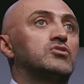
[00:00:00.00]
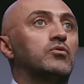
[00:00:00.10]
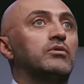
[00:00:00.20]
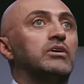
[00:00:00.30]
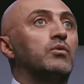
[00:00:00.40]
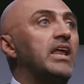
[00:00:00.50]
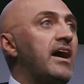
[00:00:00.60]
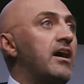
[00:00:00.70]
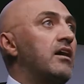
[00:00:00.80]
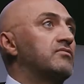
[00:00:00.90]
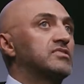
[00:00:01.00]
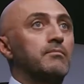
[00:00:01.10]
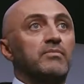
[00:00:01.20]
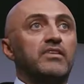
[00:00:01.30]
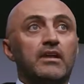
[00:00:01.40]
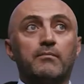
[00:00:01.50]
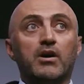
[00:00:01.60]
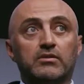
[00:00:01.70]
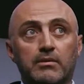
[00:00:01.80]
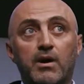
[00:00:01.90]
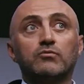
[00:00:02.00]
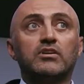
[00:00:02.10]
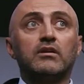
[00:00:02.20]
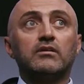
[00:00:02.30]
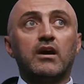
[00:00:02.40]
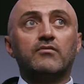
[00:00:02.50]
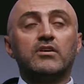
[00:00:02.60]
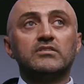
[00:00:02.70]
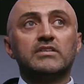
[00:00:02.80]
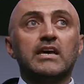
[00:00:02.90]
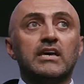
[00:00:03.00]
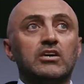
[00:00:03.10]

story will have something about the mountain, Everest.